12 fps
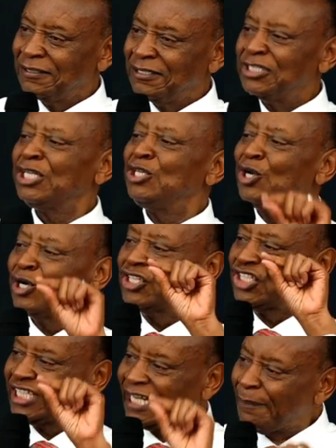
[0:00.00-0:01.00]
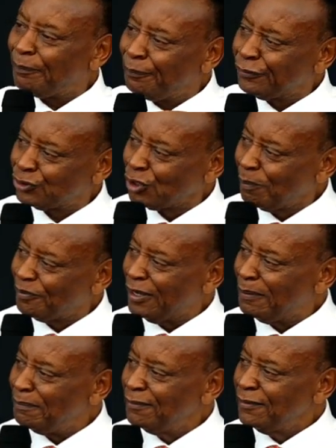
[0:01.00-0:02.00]
did not step, stop
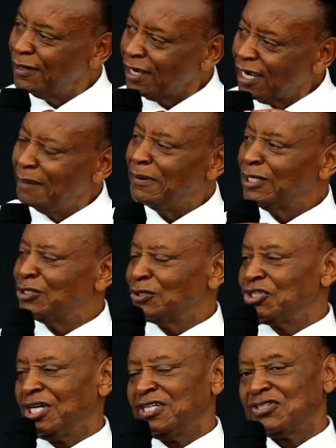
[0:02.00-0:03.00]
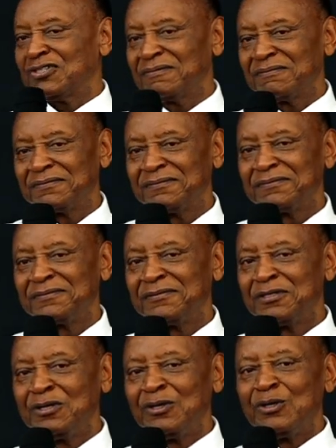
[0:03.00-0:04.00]
them coming to church.
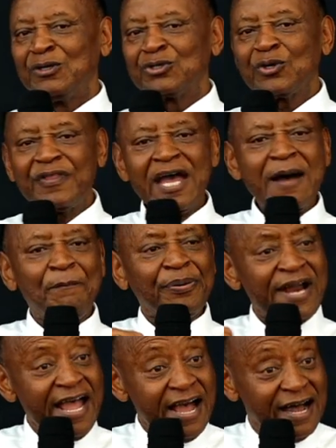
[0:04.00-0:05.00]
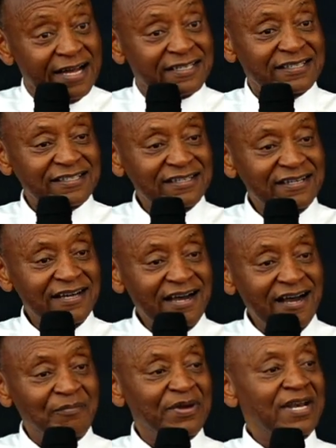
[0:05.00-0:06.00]
So their prayers
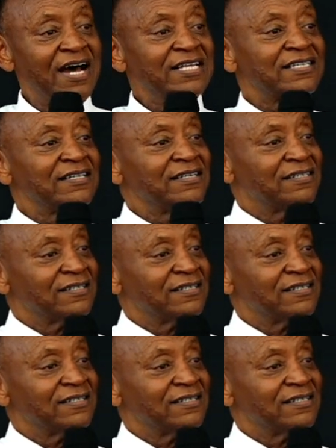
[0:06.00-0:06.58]
have been answered.